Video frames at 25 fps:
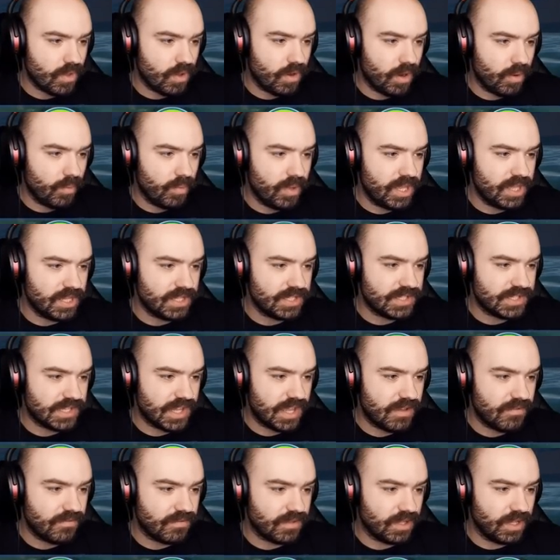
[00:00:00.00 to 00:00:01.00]
Right, we can
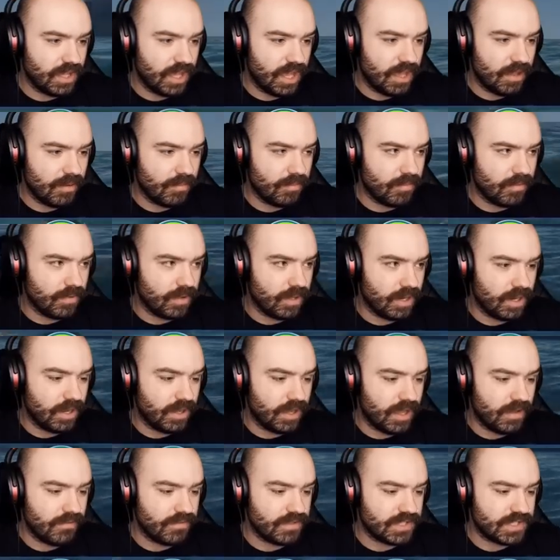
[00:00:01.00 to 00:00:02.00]
save the game, and
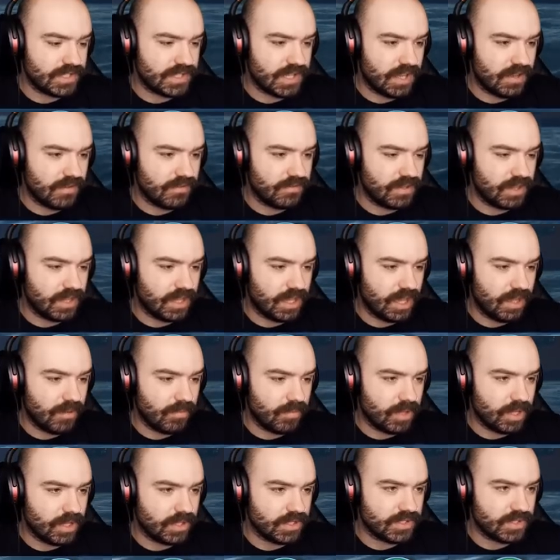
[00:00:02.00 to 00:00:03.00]
I haven't saved the
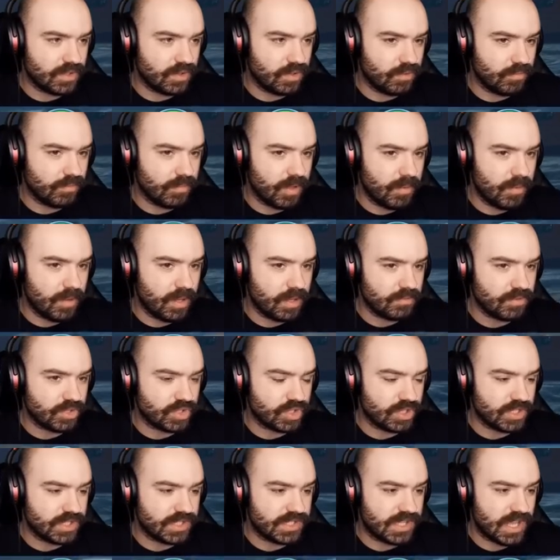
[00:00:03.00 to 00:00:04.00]
game yet, so maybe I'm
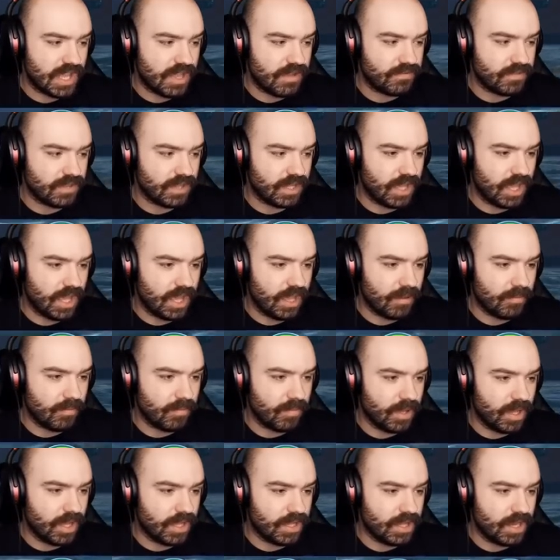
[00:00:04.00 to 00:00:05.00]
just going to save the
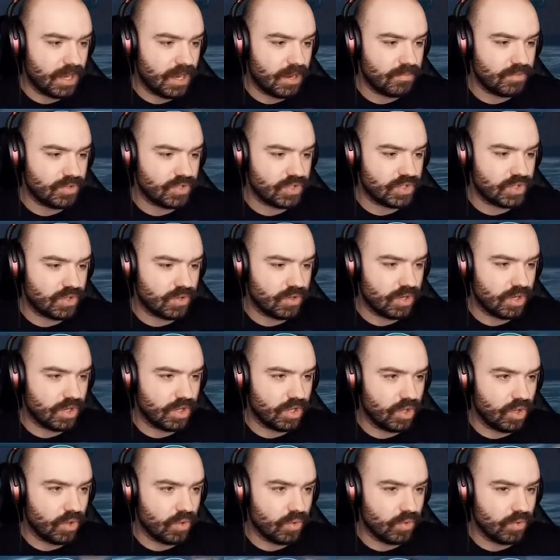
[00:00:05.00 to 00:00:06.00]
game, and then I'm just going to
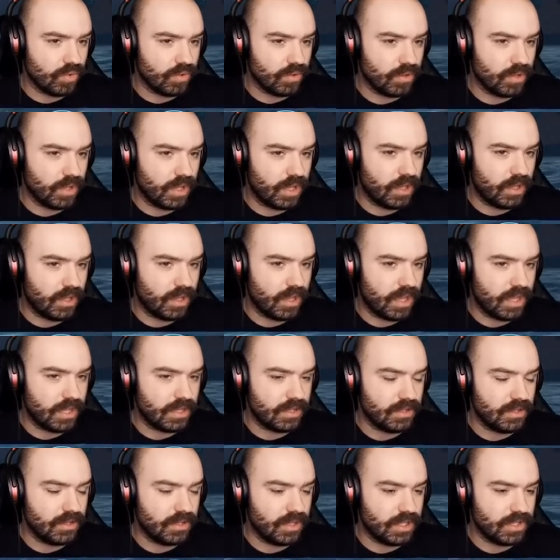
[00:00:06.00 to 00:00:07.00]
go
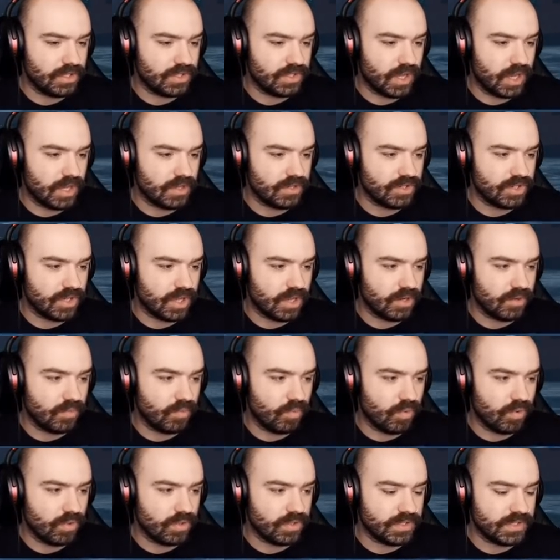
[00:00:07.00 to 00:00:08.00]
and into
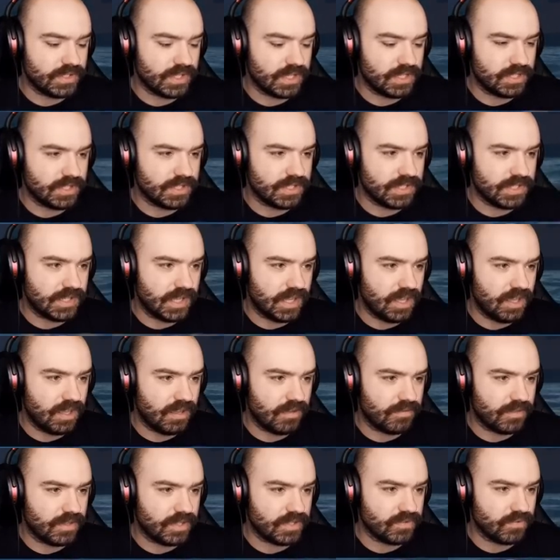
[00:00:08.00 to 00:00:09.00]
uncharted waters and
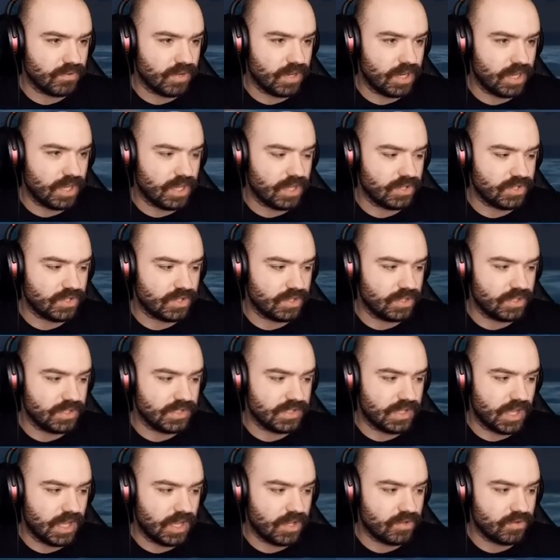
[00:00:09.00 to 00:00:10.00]
see if this radiation
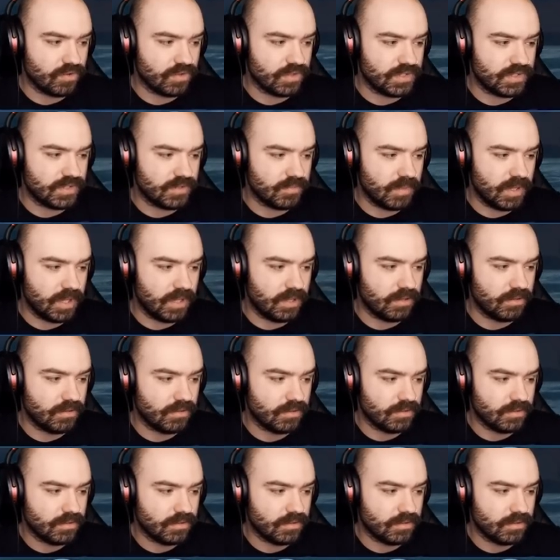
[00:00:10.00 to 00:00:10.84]
is dangerous to me.